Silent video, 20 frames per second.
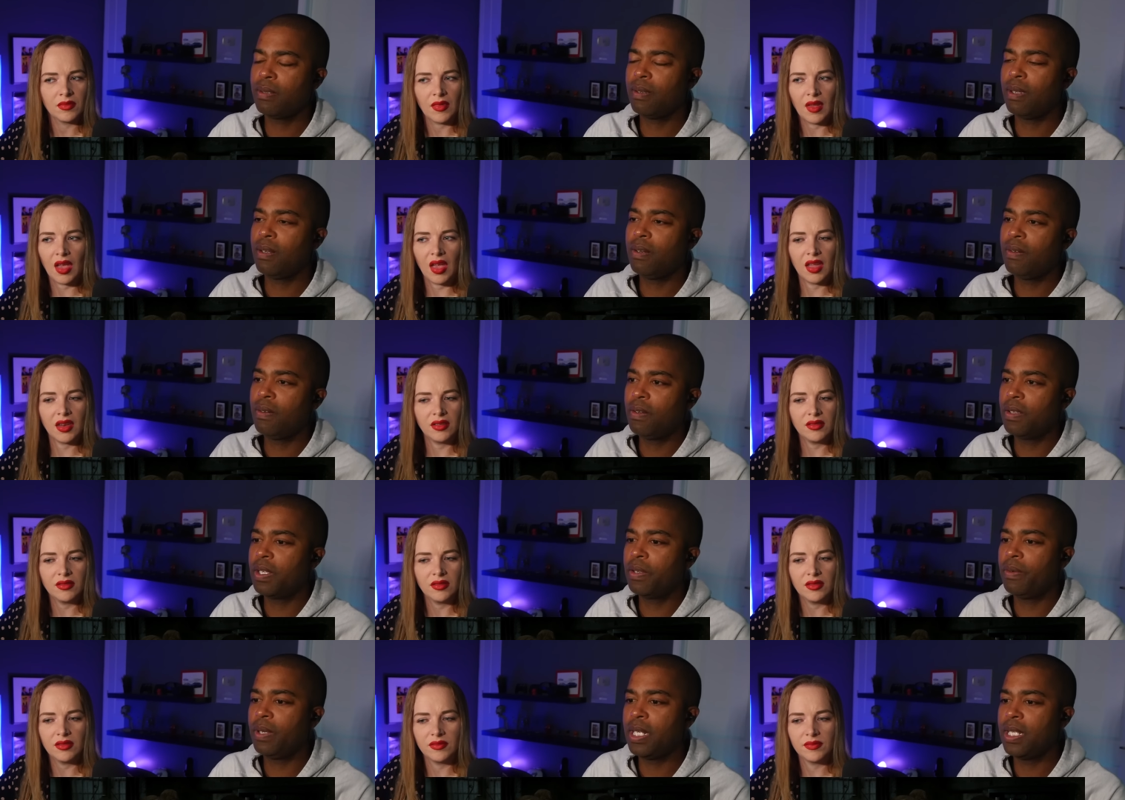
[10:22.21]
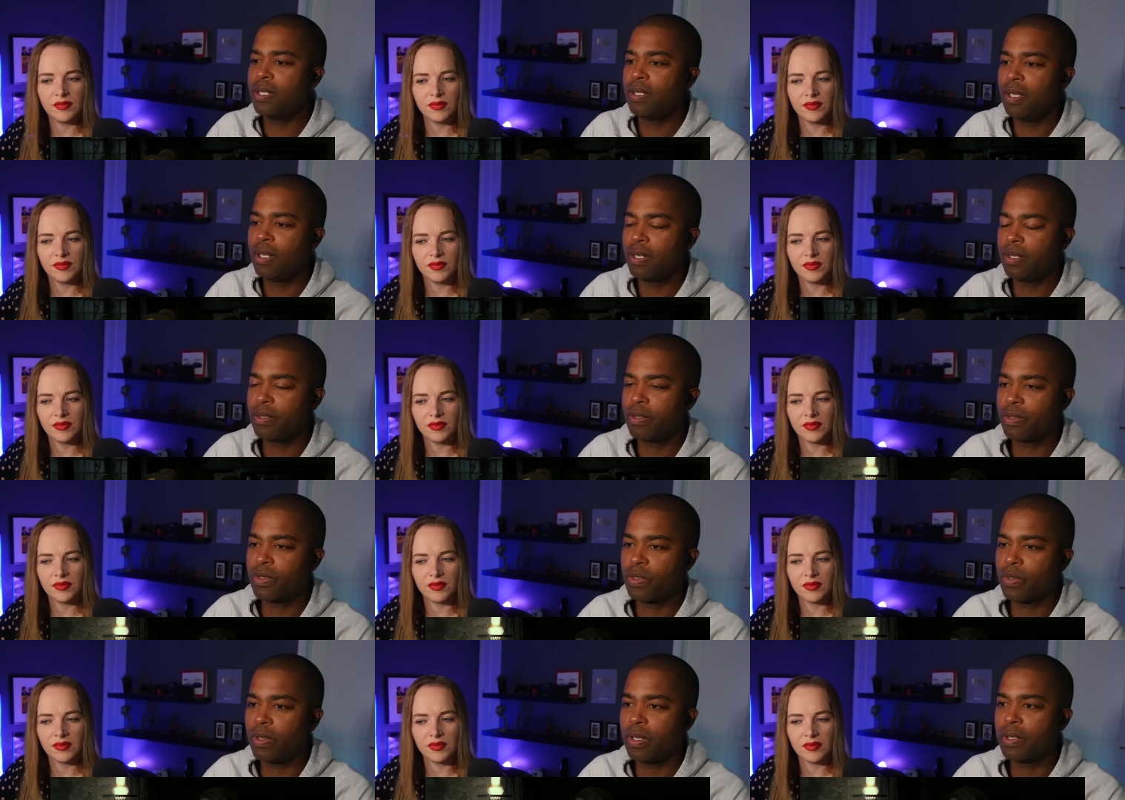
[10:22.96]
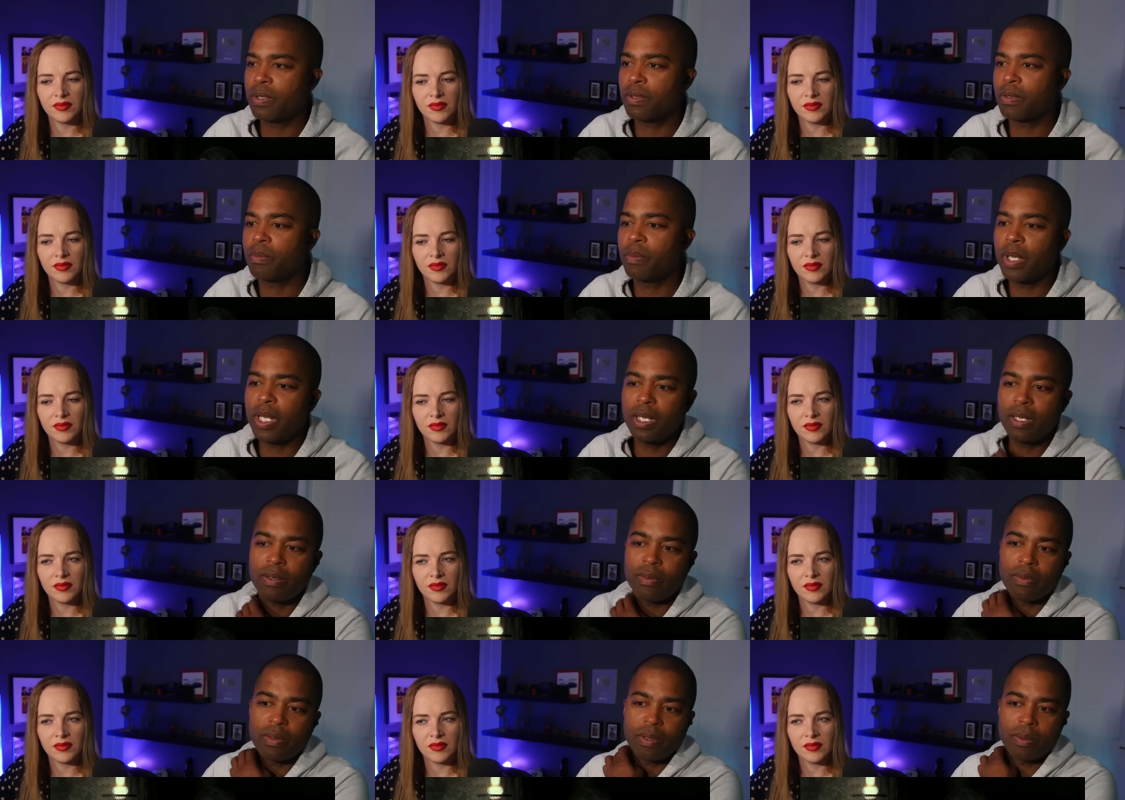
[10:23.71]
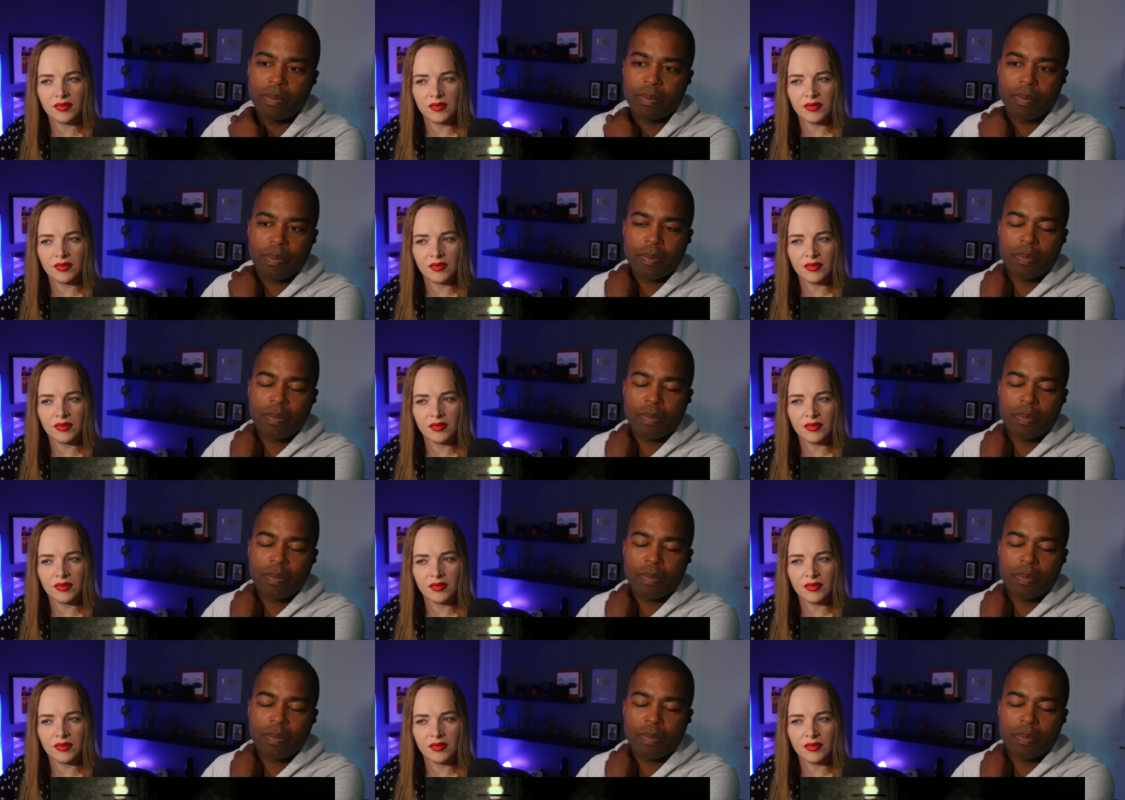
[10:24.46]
Speaker 1: I yeah, don't know. He really said he destroyed so many of them.